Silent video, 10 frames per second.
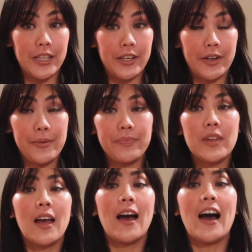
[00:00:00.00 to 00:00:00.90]
here.
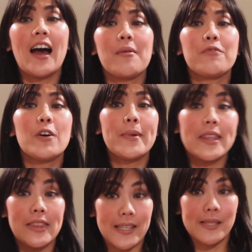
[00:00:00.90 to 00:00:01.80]
I'm
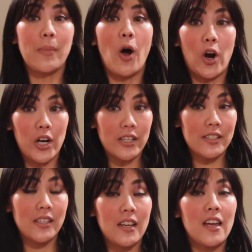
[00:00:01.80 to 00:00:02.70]
filming this
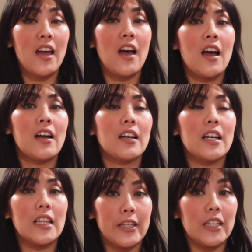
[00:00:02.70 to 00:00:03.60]
part
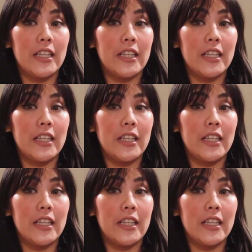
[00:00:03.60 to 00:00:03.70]
a little